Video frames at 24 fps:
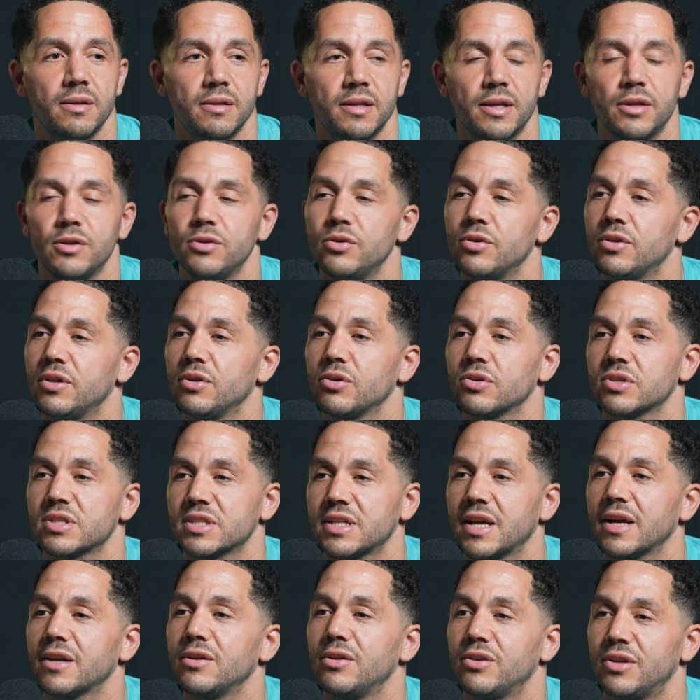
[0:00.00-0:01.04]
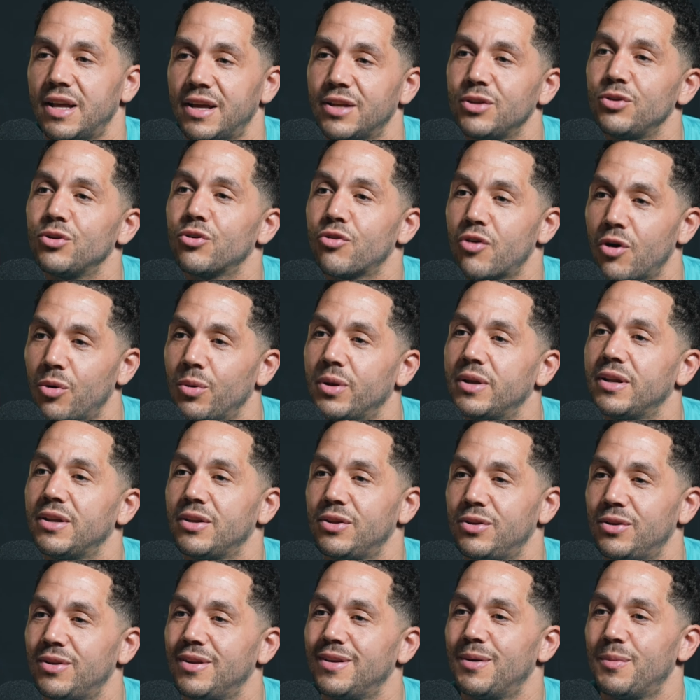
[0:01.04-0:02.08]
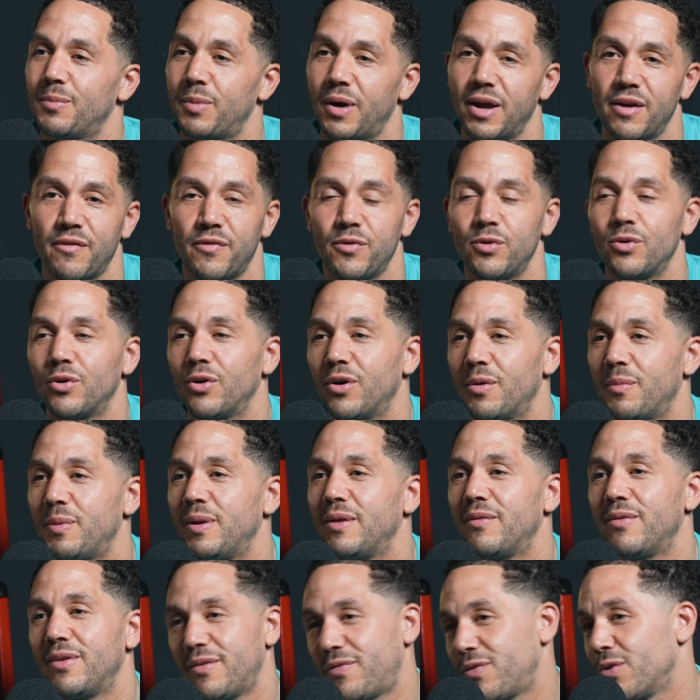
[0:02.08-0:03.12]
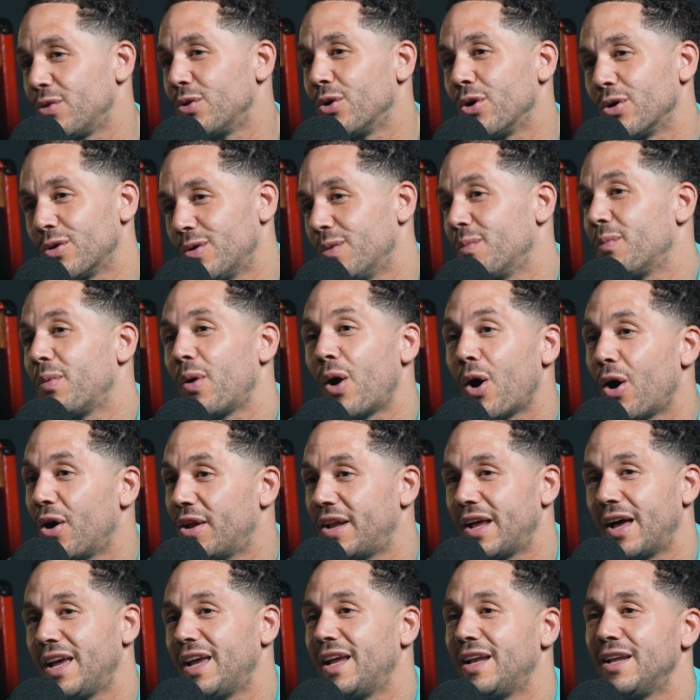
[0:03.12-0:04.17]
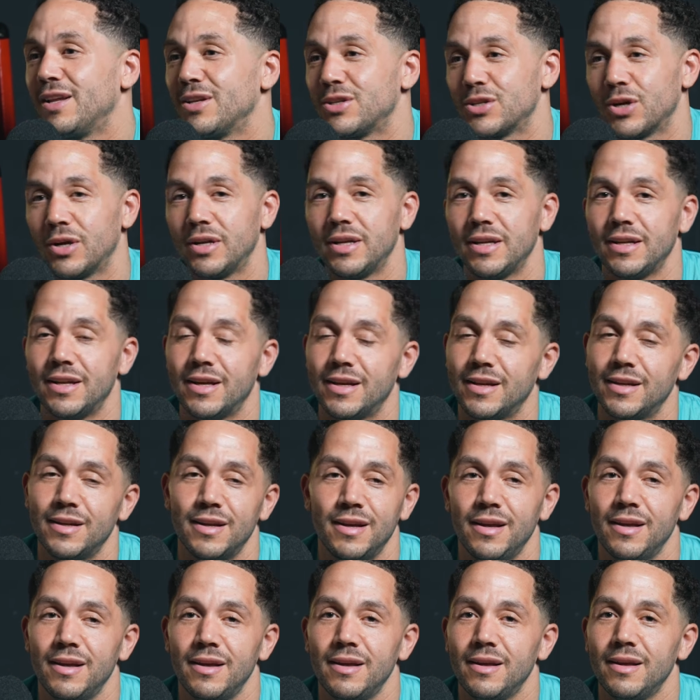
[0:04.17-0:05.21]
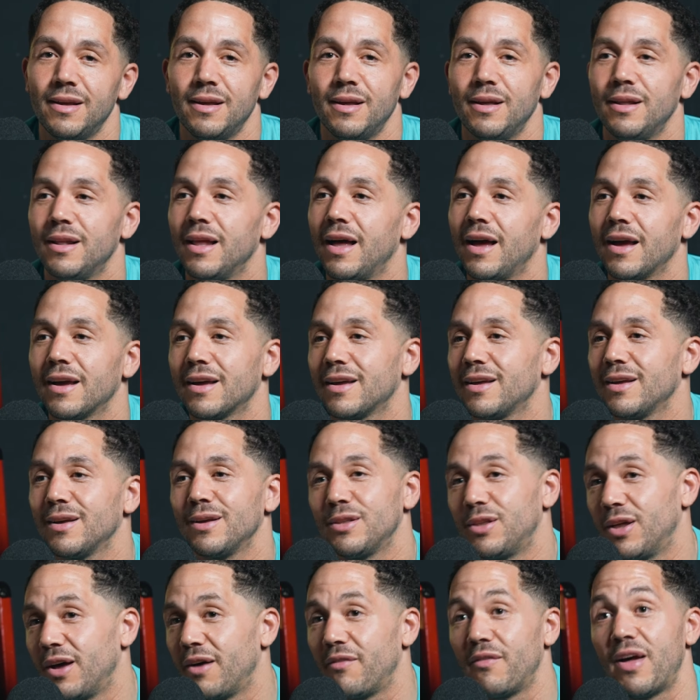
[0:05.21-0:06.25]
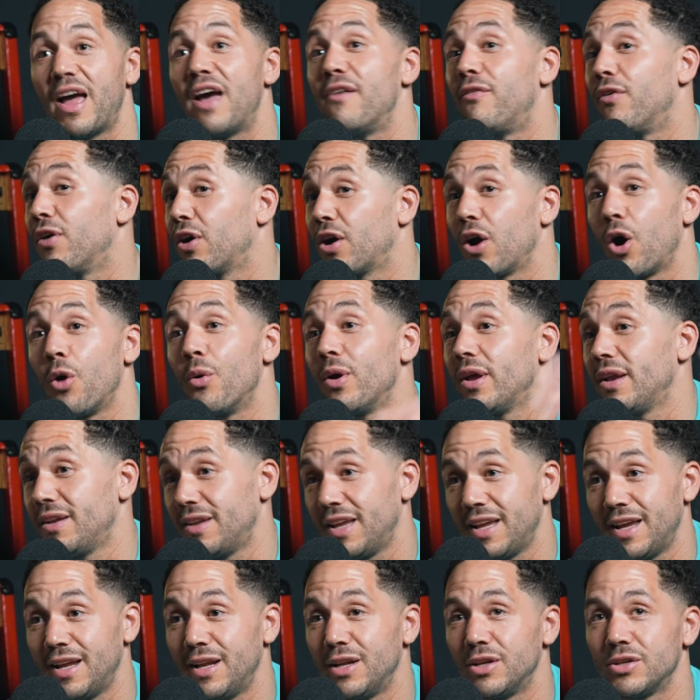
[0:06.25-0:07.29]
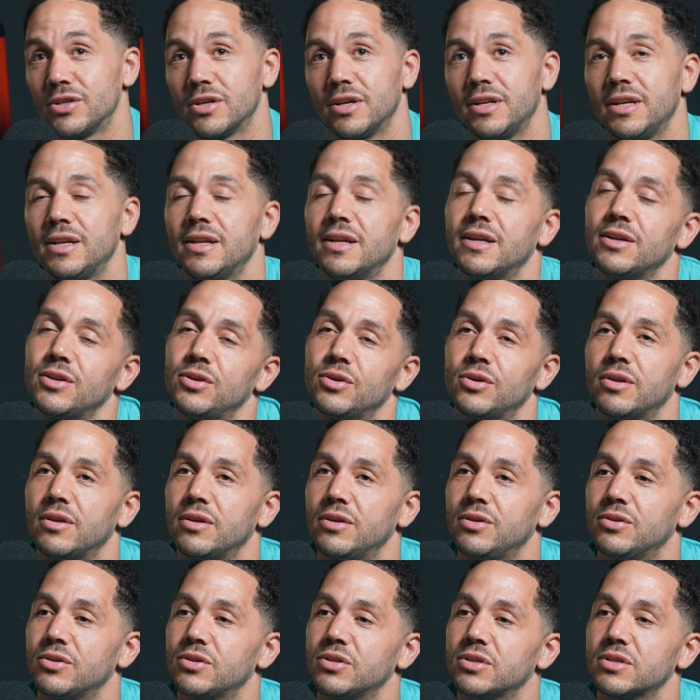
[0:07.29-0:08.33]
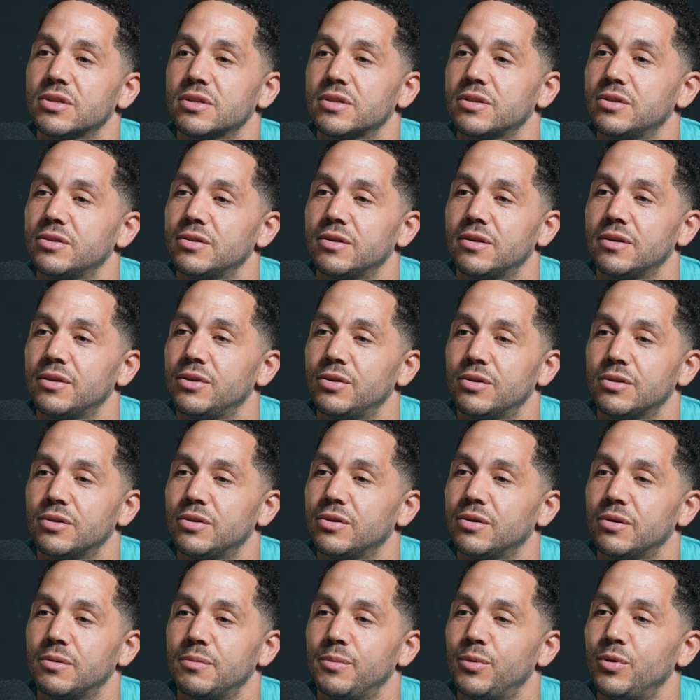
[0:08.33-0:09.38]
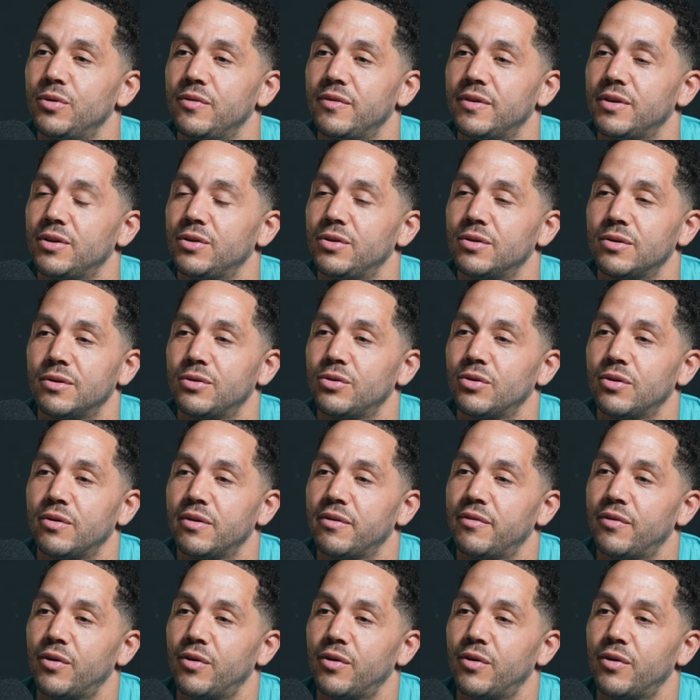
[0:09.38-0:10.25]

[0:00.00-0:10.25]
then you're not stagnant and you're growing, aren't you? But if you're if you're not part of that healing journey, then like, that ever going healing journey, then you're not moving, you're not